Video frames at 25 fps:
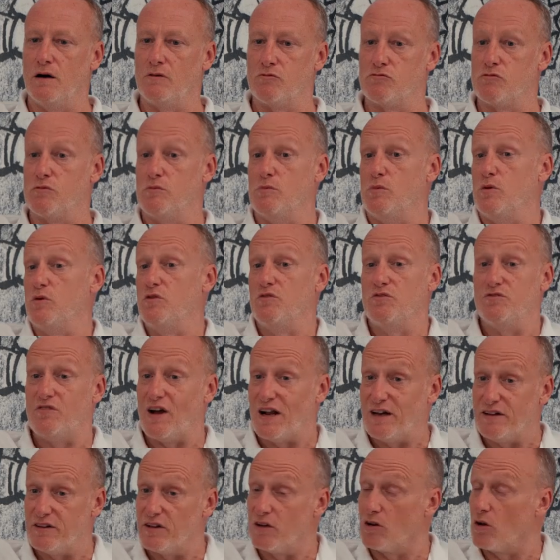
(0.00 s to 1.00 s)
remove
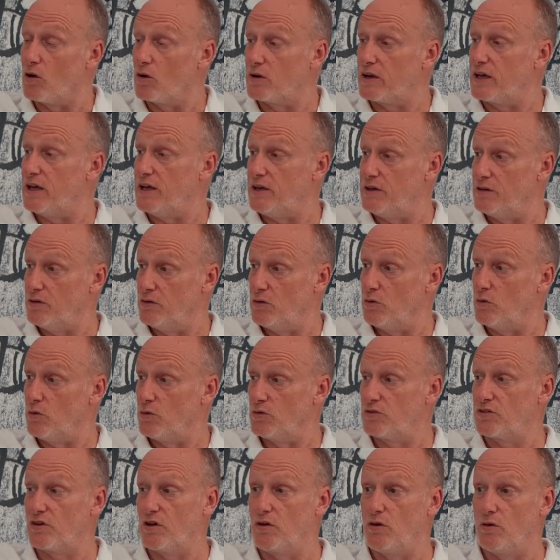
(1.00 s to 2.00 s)
vendor lock-in
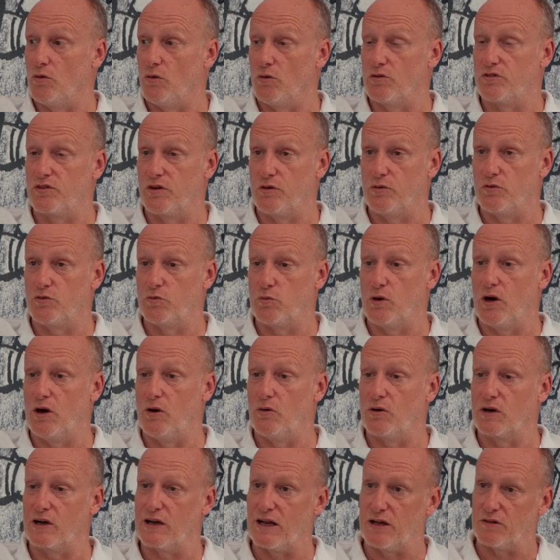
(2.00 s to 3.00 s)
also as
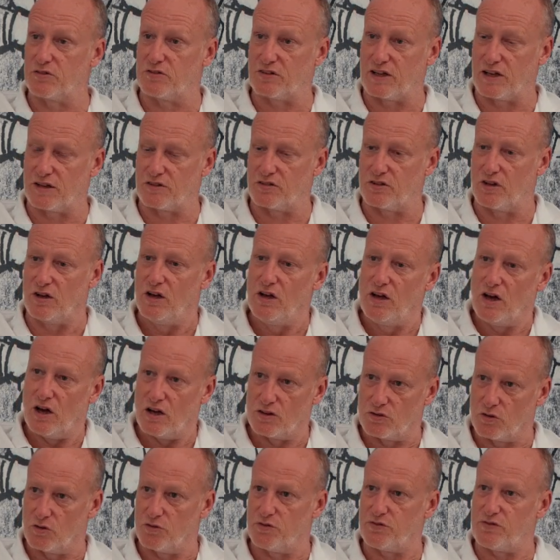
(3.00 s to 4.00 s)
well. And CloudStack's a
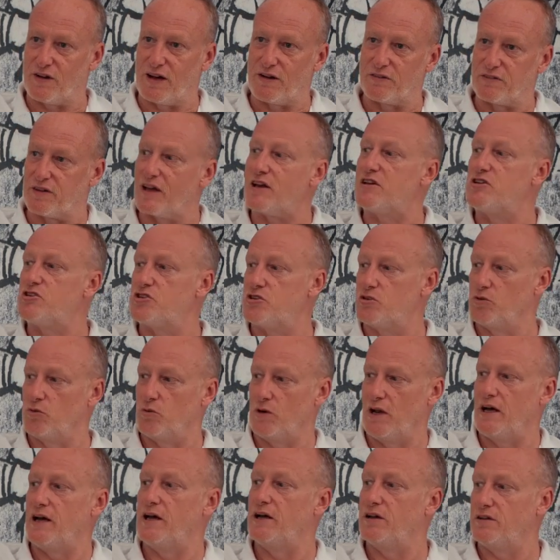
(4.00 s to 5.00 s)
sort of foundational
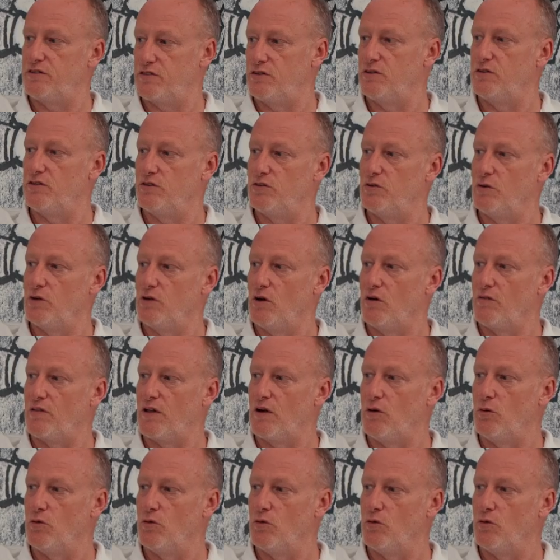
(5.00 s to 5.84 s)
layer to a lot of that